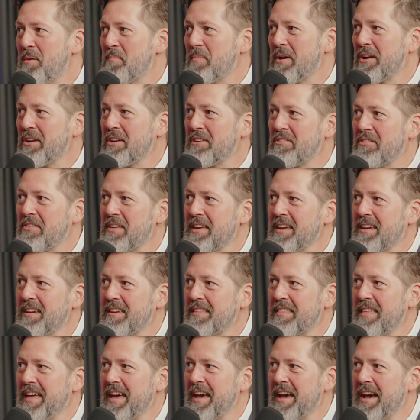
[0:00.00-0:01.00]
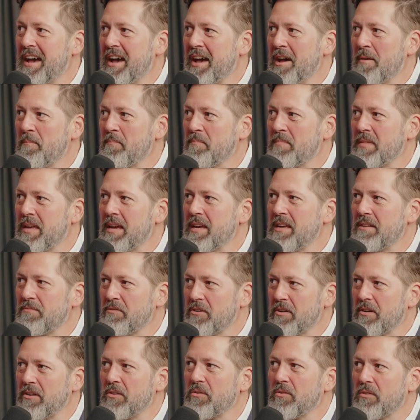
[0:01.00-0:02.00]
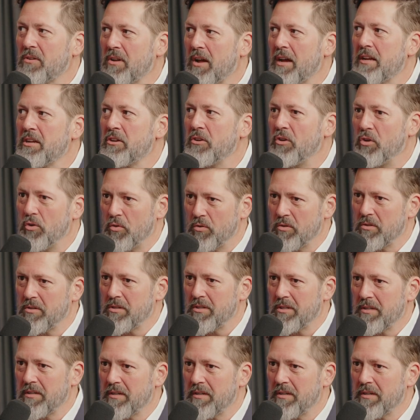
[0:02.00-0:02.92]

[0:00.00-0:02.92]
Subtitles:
But I think that, you've got to look like you look.